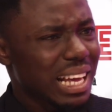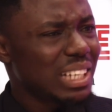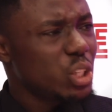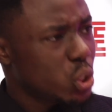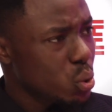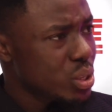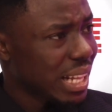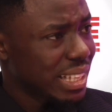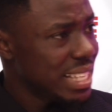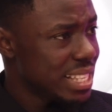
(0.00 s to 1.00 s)
issues
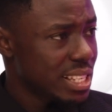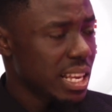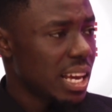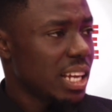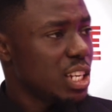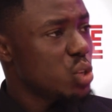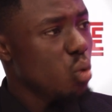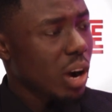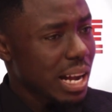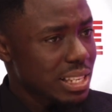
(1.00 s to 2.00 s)
that these
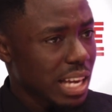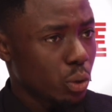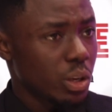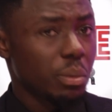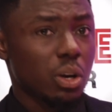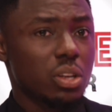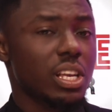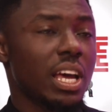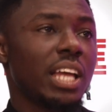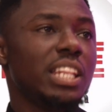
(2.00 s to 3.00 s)
workers are doing, because
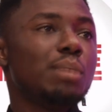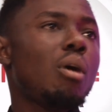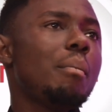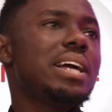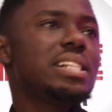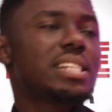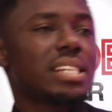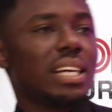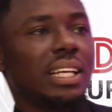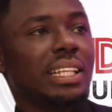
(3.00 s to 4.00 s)
the moment
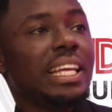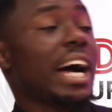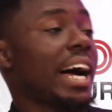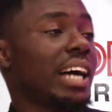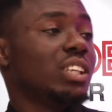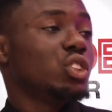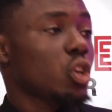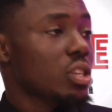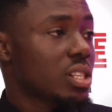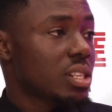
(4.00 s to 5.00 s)
they are
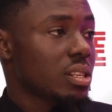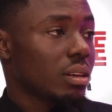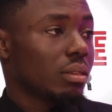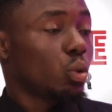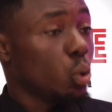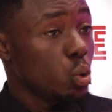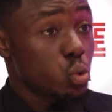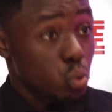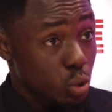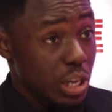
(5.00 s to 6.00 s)
just told
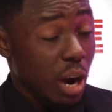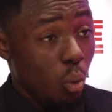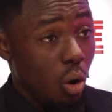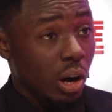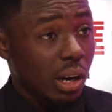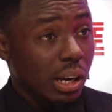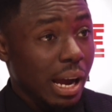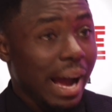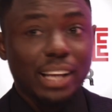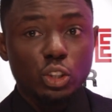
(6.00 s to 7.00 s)
to do their work
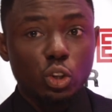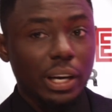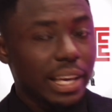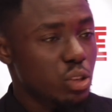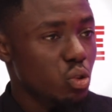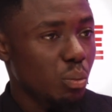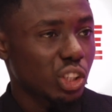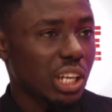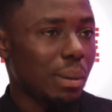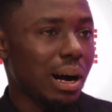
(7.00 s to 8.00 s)
and you don't care so
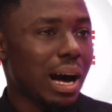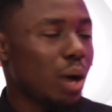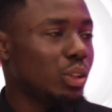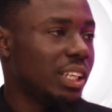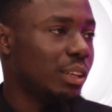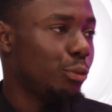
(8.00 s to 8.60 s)
much about how they